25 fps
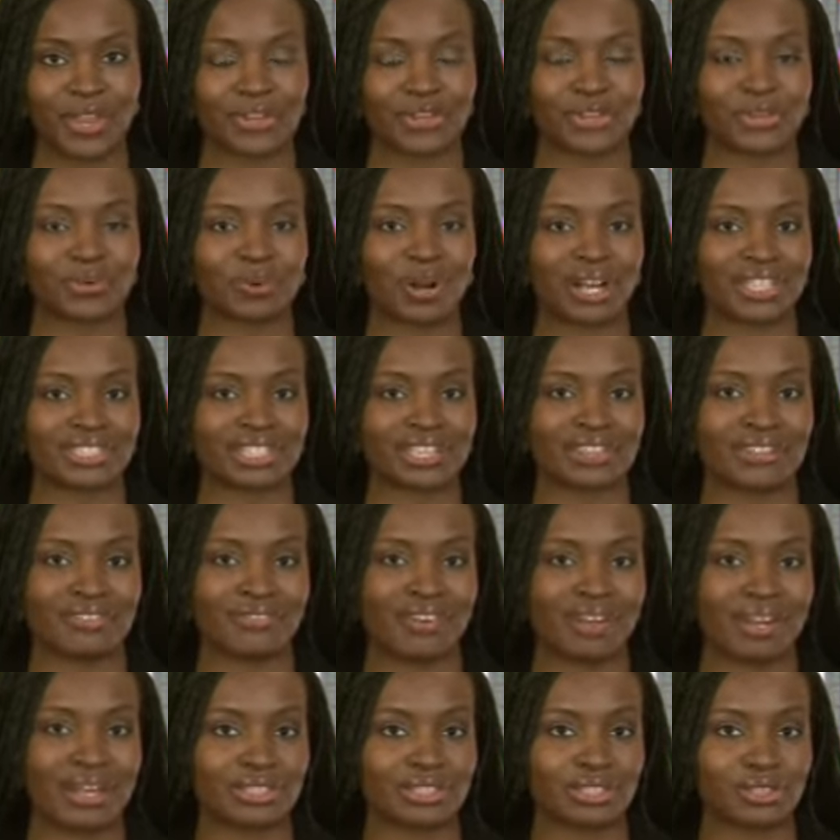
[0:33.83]
You're watching the
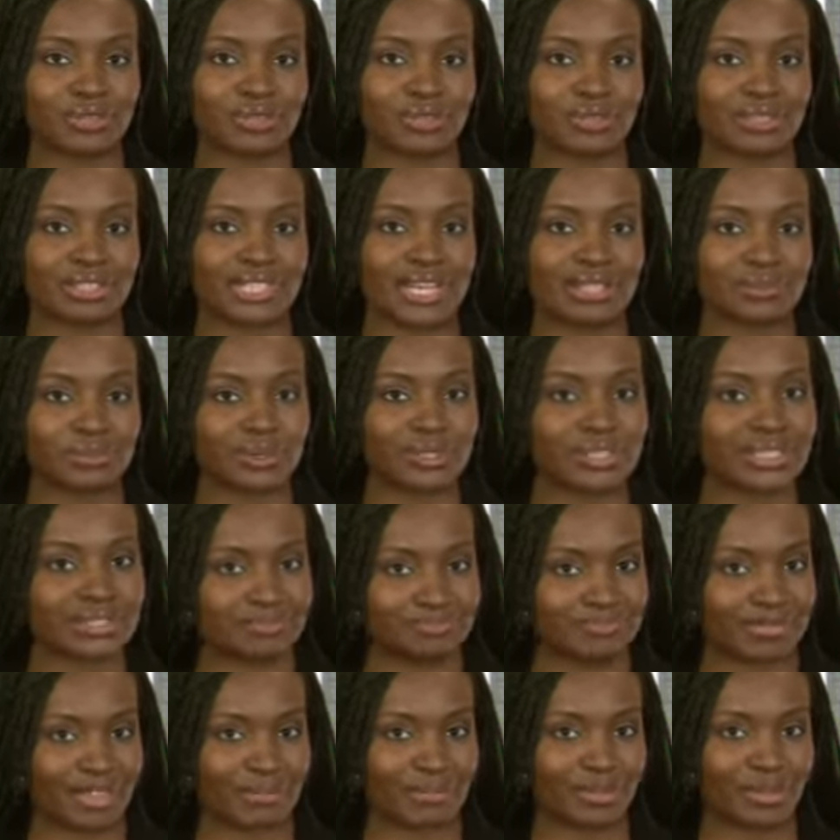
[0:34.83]
Financial News Network.
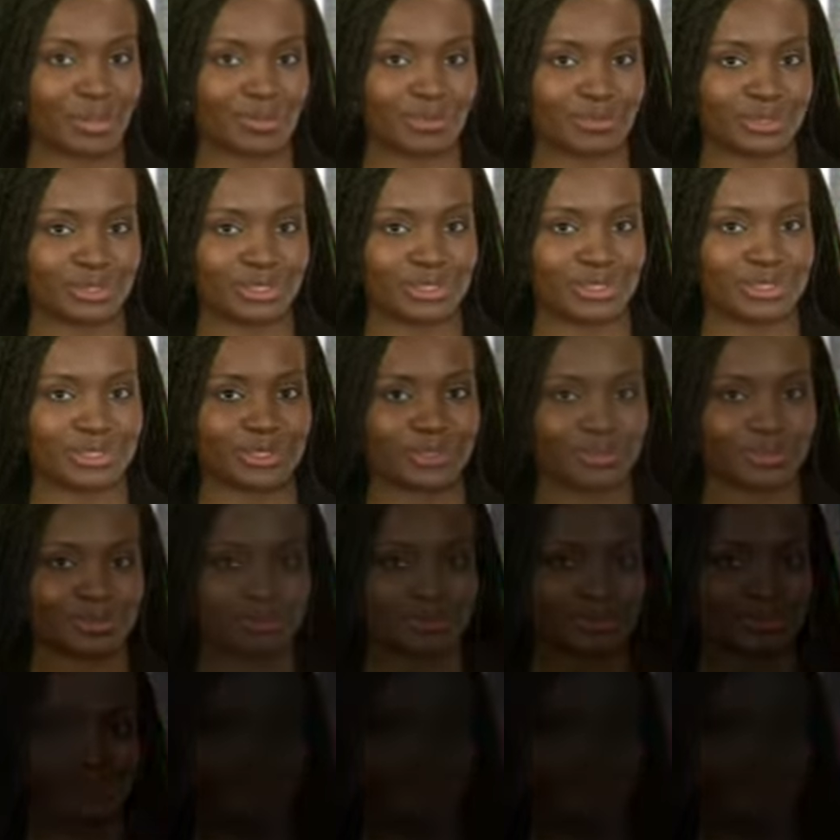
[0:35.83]
I'm Nicole Dessou.